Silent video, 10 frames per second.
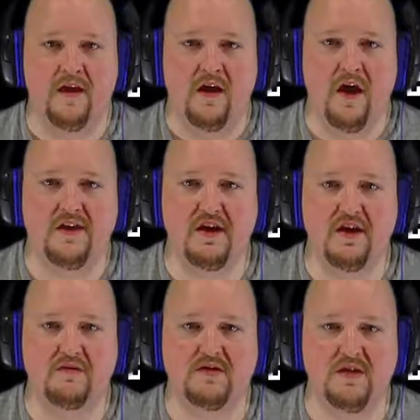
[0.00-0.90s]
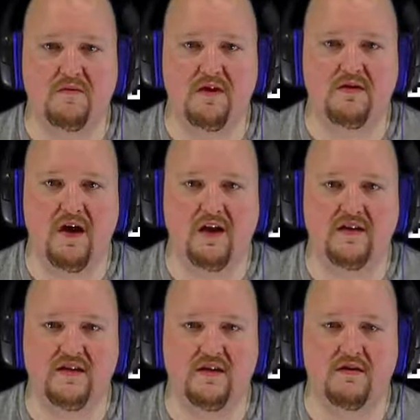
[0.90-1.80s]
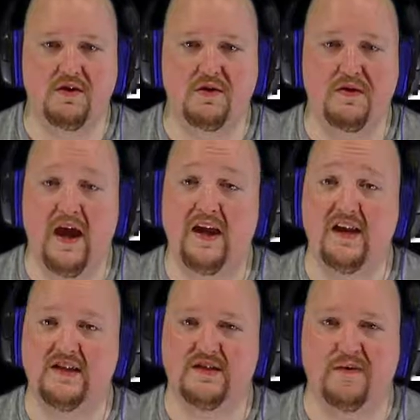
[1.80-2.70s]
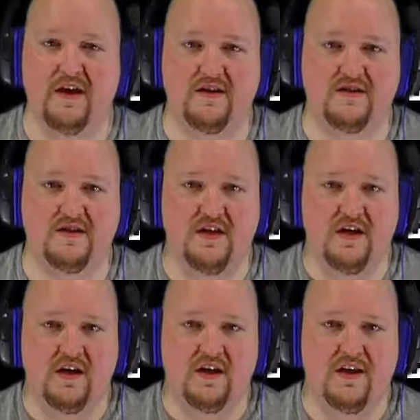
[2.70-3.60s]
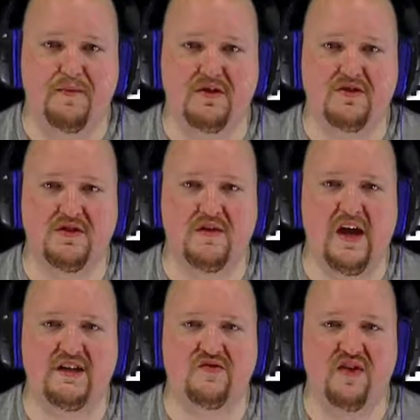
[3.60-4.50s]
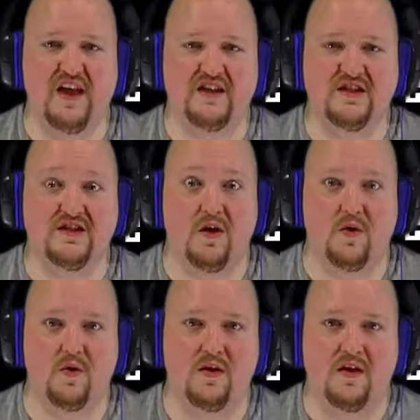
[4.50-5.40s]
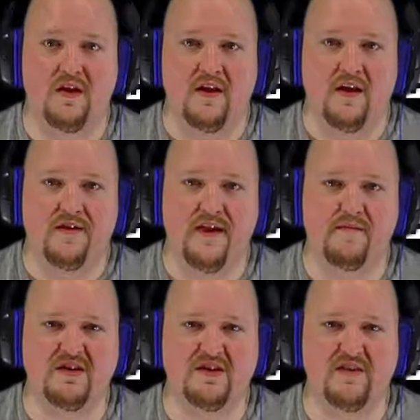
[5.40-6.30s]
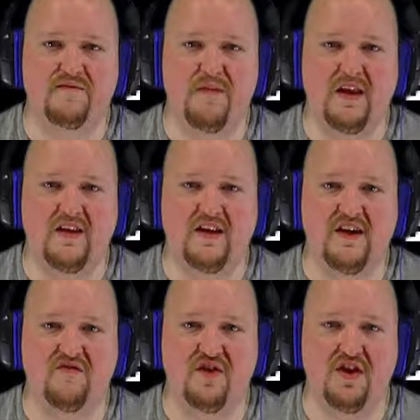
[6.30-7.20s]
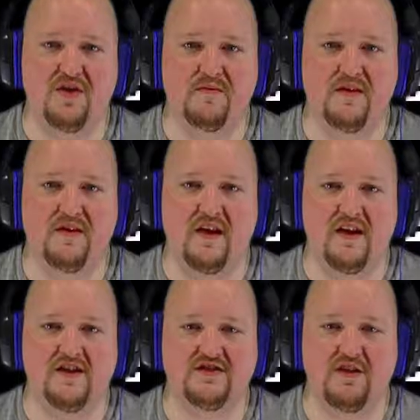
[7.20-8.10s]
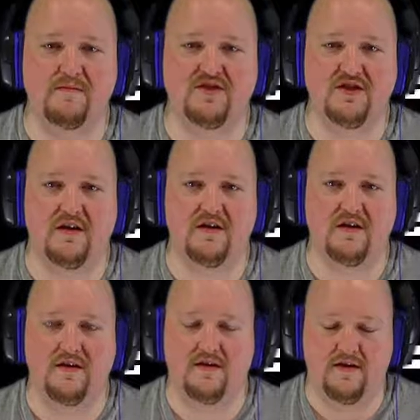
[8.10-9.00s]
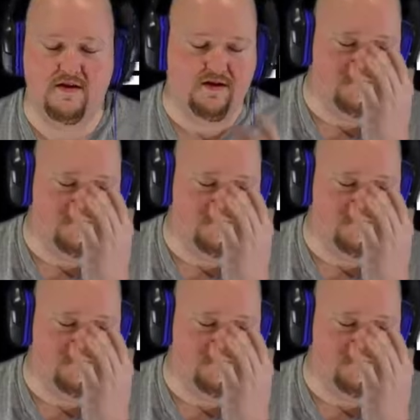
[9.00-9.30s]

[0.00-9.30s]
I thought you were someone who hunted or who hated spiders. The person who asked for that soul, they must have meant a different human in a striped shirt. Oh